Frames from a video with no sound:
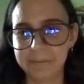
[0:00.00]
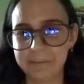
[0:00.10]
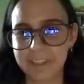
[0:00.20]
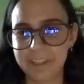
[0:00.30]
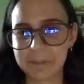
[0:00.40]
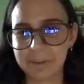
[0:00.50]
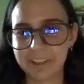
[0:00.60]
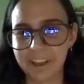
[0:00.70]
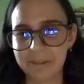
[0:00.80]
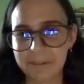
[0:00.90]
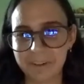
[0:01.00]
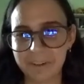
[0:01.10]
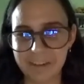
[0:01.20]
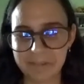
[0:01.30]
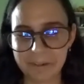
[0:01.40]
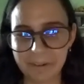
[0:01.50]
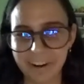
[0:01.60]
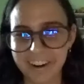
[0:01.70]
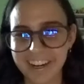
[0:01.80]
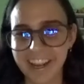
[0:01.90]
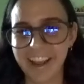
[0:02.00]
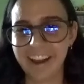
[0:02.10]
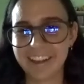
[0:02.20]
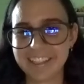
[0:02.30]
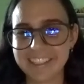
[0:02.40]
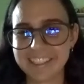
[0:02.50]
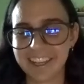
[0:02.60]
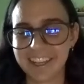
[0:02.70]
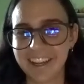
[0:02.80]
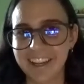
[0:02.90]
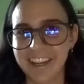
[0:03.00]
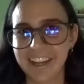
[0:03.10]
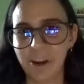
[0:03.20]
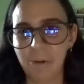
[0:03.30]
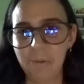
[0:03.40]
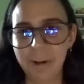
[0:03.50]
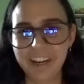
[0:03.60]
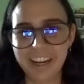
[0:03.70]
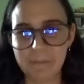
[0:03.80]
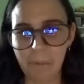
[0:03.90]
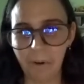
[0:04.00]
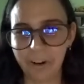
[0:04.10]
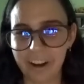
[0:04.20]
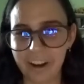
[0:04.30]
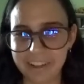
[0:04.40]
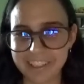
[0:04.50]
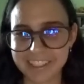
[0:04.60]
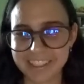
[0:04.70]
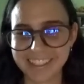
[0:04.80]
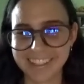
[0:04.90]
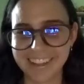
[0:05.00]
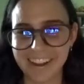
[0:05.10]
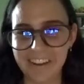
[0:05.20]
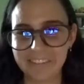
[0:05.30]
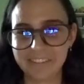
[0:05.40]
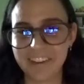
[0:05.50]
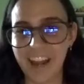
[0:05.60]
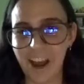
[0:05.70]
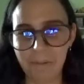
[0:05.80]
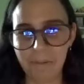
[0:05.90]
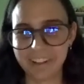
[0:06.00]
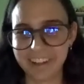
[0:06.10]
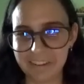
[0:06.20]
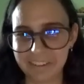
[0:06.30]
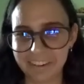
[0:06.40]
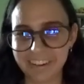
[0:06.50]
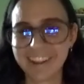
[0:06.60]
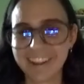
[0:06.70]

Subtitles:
It's with everyone and everywhere, and we need more of it, now more than ever.